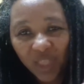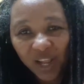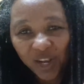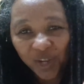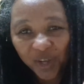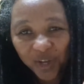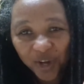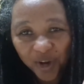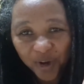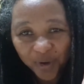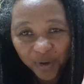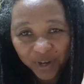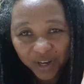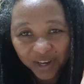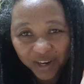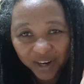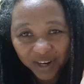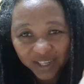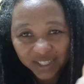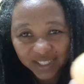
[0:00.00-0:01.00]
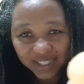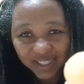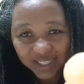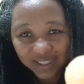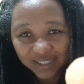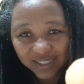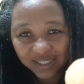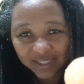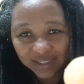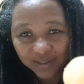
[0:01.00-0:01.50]
Look how
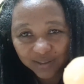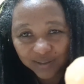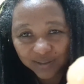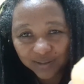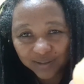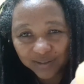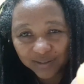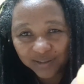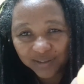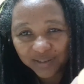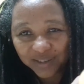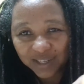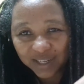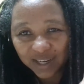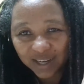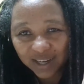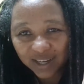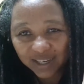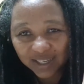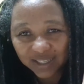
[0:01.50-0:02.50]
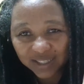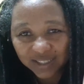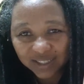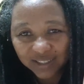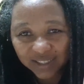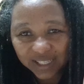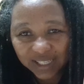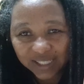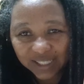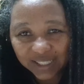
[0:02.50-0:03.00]
gorgeous. Oh gosh,
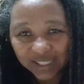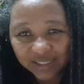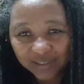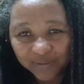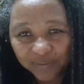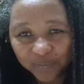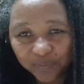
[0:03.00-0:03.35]
look at that.